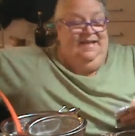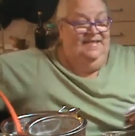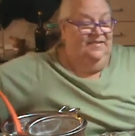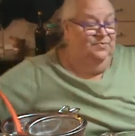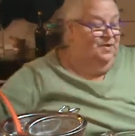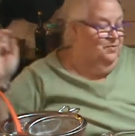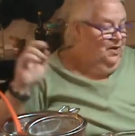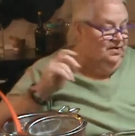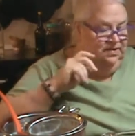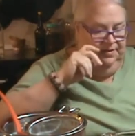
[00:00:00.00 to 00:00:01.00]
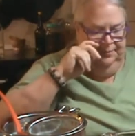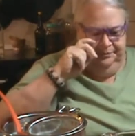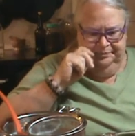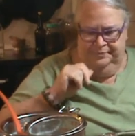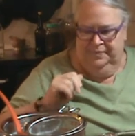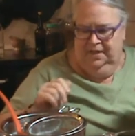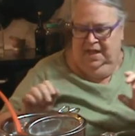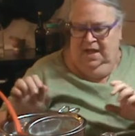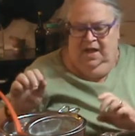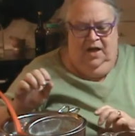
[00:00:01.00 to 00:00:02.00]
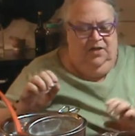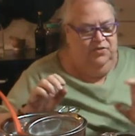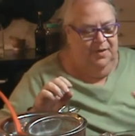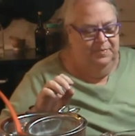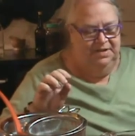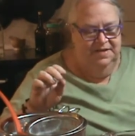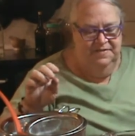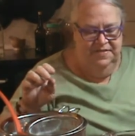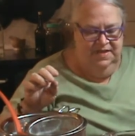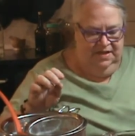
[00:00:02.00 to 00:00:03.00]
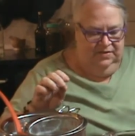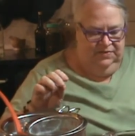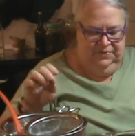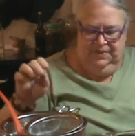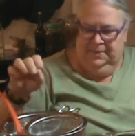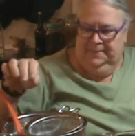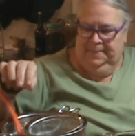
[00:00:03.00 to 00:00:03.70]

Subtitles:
That's what I want. So I believe in this.